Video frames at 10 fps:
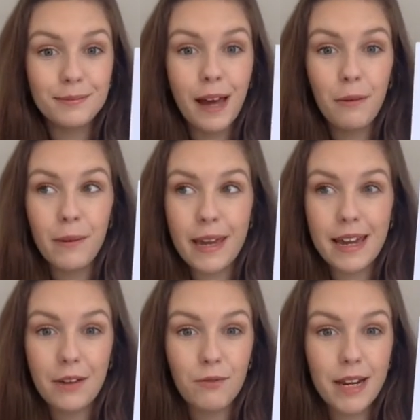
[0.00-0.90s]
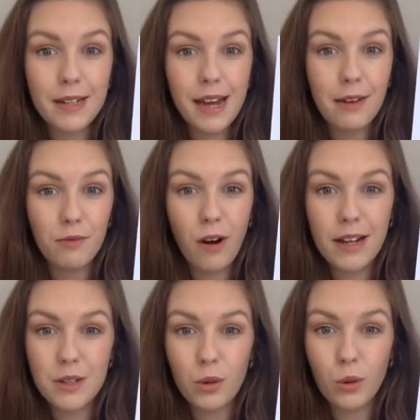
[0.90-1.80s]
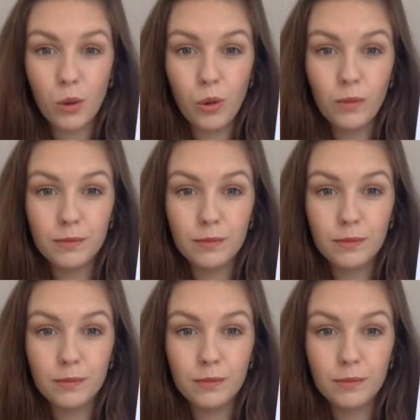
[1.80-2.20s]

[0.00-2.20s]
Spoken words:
that we can read and write OR.